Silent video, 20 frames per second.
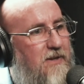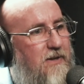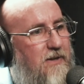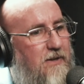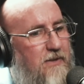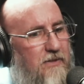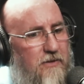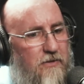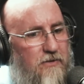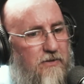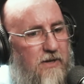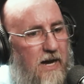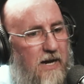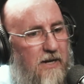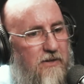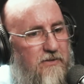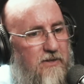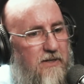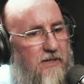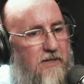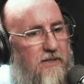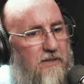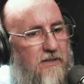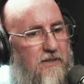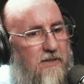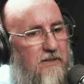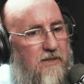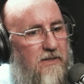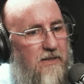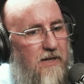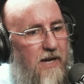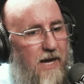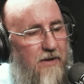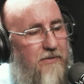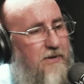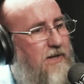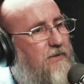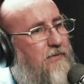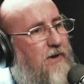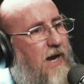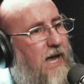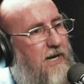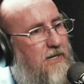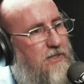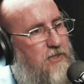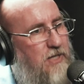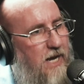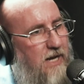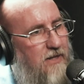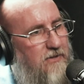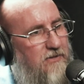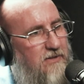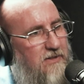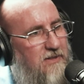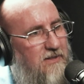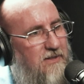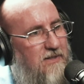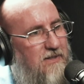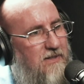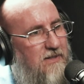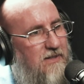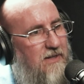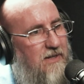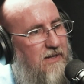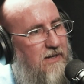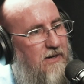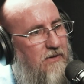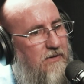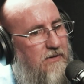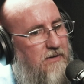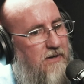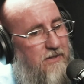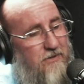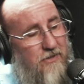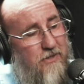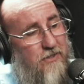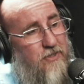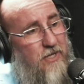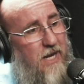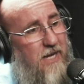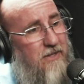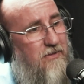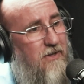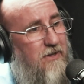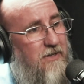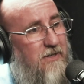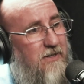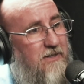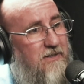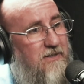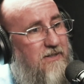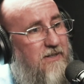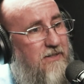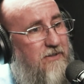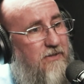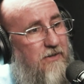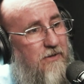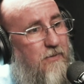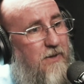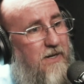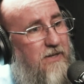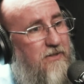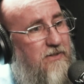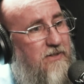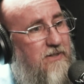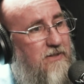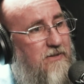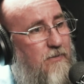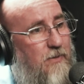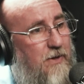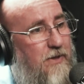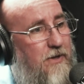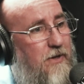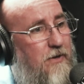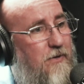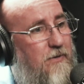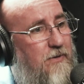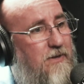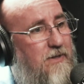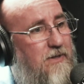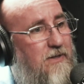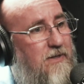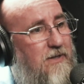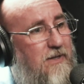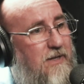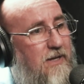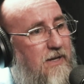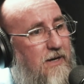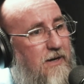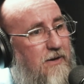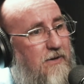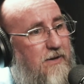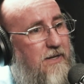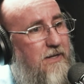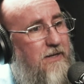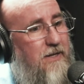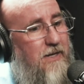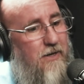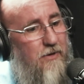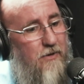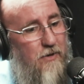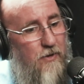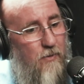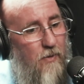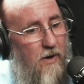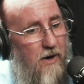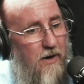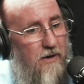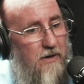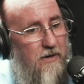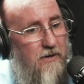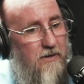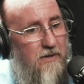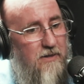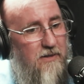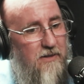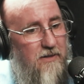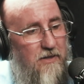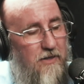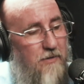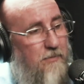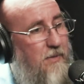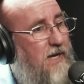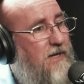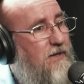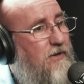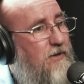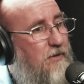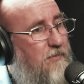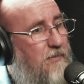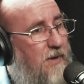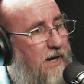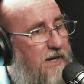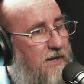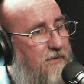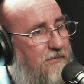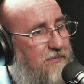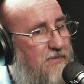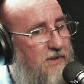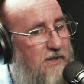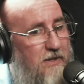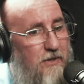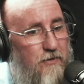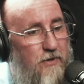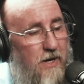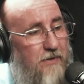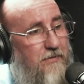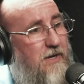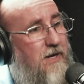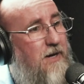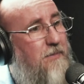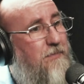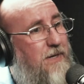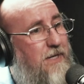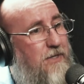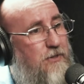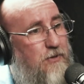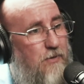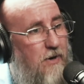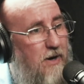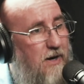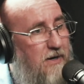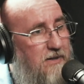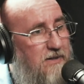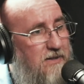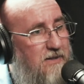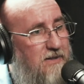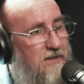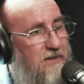There's guys that haven't ever had a chance. I took a chance on you. I took a risk with you, and here you are, you're making good money. You drive a company truck.